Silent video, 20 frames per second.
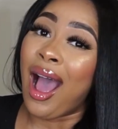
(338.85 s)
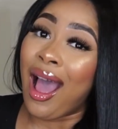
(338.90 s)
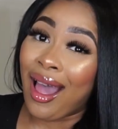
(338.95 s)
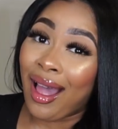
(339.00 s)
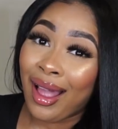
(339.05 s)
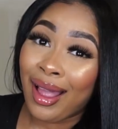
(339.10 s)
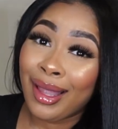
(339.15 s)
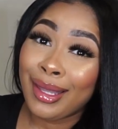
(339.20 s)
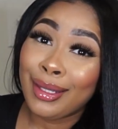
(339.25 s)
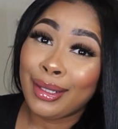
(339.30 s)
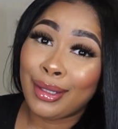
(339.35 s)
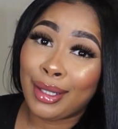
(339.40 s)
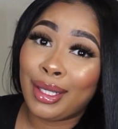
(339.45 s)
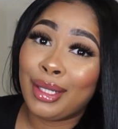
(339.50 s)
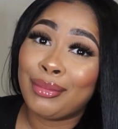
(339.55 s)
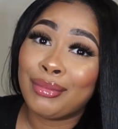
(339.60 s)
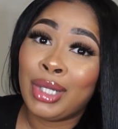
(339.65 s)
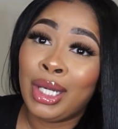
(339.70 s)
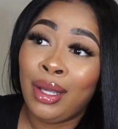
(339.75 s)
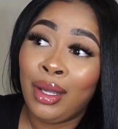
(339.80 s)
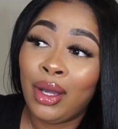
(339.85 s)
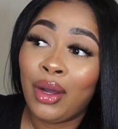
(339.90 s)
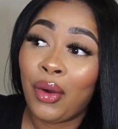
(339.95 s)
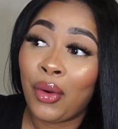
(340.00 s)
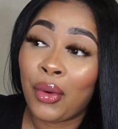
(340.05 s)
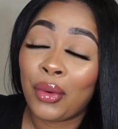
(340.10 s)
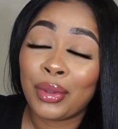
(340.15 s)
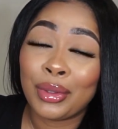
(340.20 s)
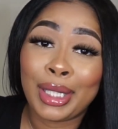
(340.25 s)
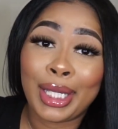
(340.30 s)
I am an
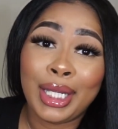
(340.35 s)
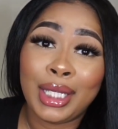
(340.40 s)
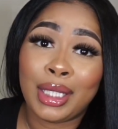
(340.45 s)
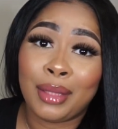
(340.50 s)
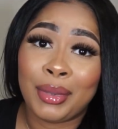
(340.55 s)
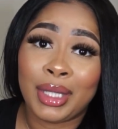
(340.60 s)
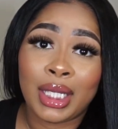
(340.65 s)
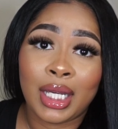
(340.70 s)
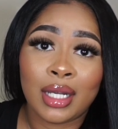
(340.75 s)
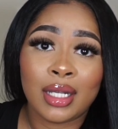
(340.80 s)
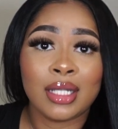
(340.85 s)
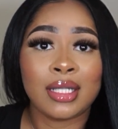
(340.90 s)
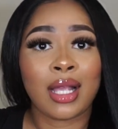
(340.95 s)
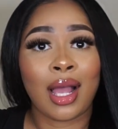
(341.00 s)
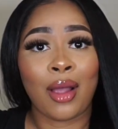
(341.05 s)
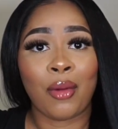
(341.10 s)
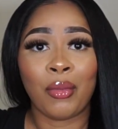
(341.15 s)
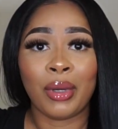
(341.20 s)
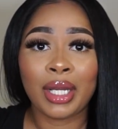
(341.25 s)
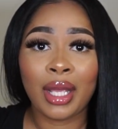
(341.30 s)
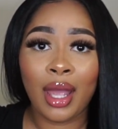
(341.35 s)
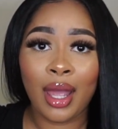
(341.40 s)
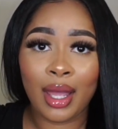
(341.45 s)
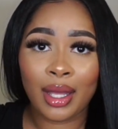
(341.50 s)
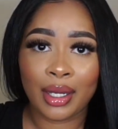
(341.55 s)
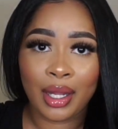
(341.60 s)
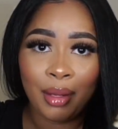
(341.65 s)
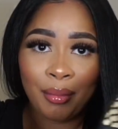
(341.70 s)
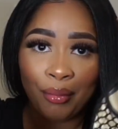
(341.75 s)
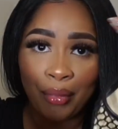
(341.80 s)
old lady because I went
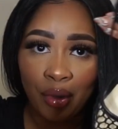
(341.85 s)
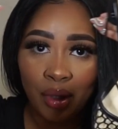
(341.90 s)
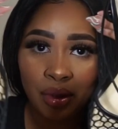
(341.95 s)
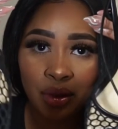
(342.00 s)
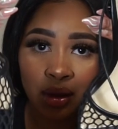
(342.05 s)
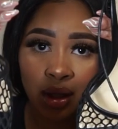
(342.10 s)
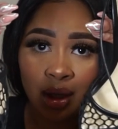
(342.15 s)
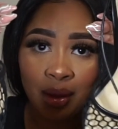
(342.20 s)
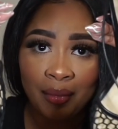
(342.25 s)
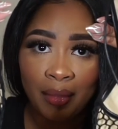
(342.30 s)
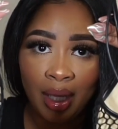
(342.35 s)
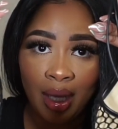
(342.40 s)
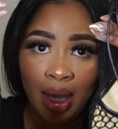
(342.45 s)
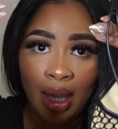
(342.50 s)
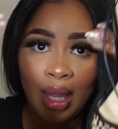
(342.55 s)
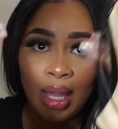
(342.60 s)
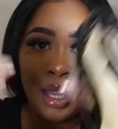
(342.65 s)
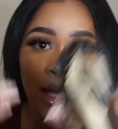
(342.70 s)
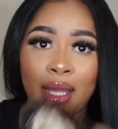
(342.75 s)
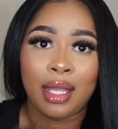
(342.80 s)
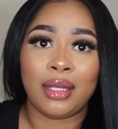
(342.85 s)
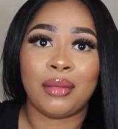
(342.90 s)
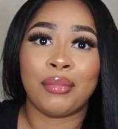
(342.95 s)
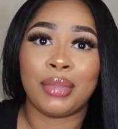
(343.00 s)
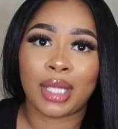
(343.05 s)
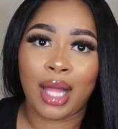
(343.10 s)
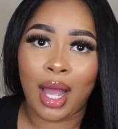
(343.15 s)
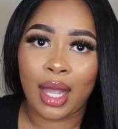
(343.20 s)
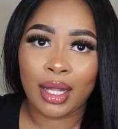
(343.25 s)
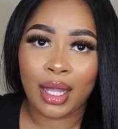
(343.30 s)
ahead and bought them in
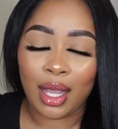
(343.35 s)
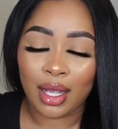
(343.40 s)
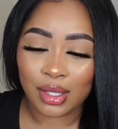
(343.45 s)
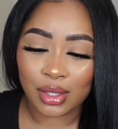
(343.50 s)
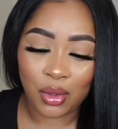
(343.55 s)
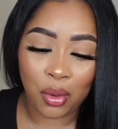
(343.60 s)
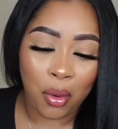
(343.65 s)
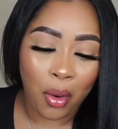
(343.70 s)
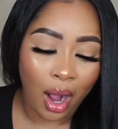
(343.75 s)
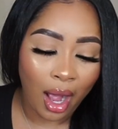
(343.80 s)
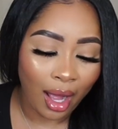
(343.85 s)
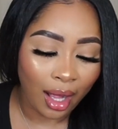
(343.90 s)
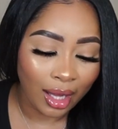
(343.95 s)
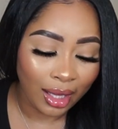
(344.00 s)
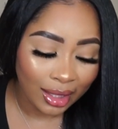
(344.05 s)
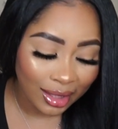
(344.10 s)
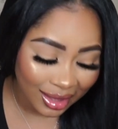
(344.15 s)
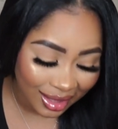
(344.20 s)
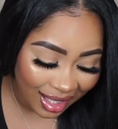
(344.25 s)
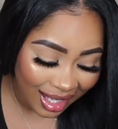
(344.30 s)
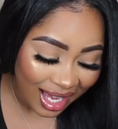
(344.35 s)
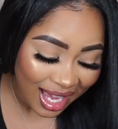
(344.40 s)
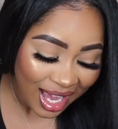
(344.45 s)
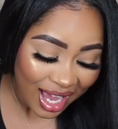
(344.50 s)
black as well.